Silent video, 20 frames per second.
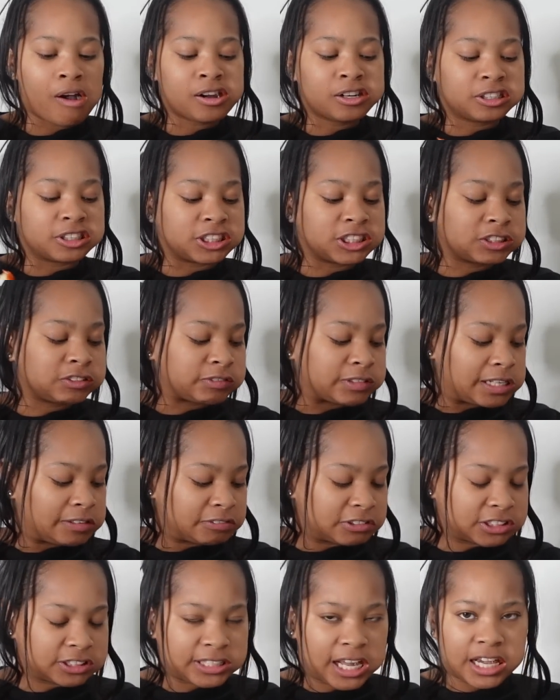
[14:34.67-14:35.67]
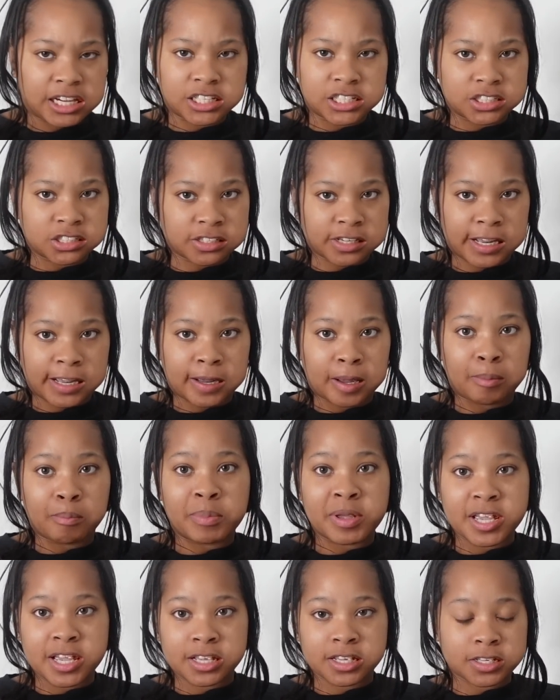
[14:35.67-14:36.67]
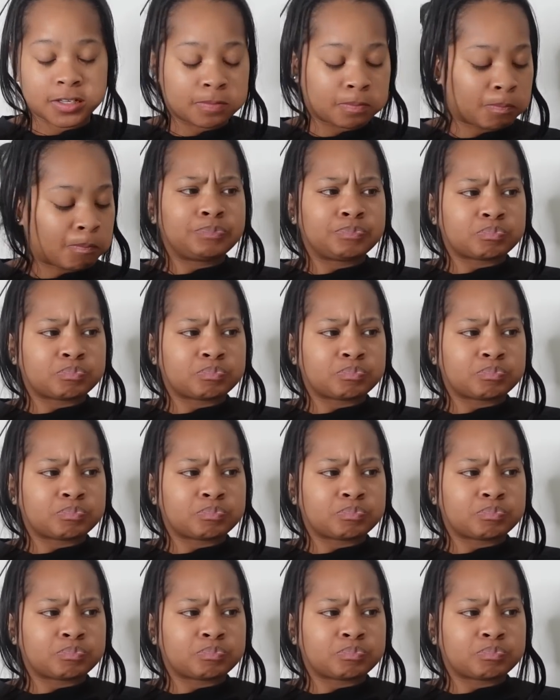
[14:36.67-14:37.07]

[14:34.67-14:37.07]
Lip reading: This flavor is not good today. I'm pissed.